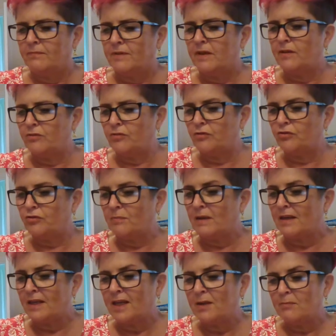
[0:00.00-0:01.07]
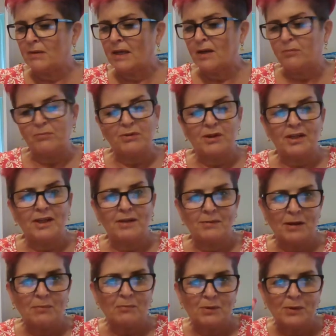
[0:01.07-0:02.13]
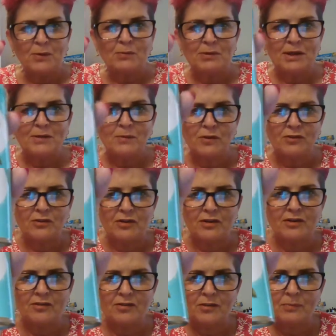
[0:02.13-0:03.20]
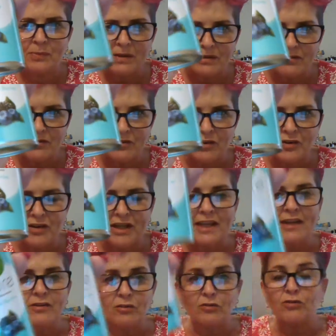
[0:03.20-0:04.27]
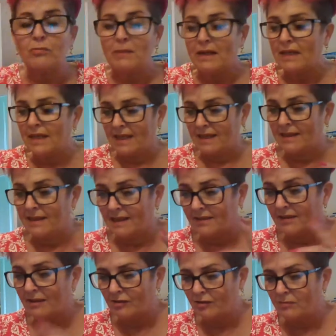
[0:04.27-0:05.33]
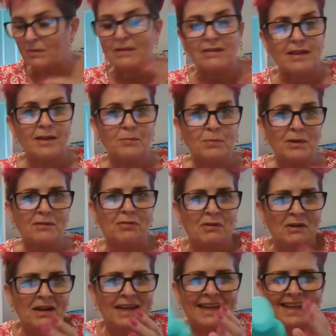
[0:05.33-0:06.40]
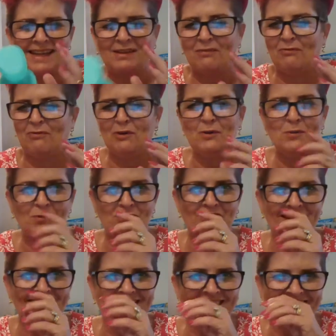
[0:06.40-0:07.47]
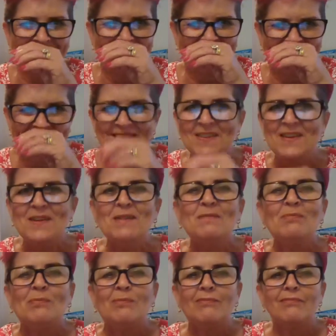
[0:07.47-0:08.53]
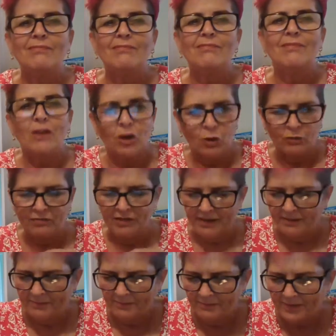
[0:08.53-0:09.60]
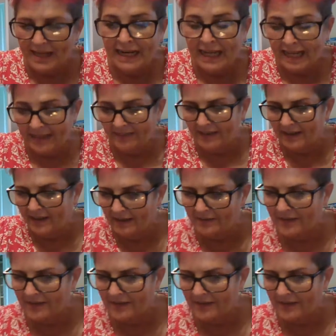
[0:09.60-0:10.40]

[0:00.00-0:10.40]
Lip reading: It does smell like blackberry and blueberry, which is the picture on here. It does smell like that. That smells like a bit of like a fruit salad. Lovely. I like that.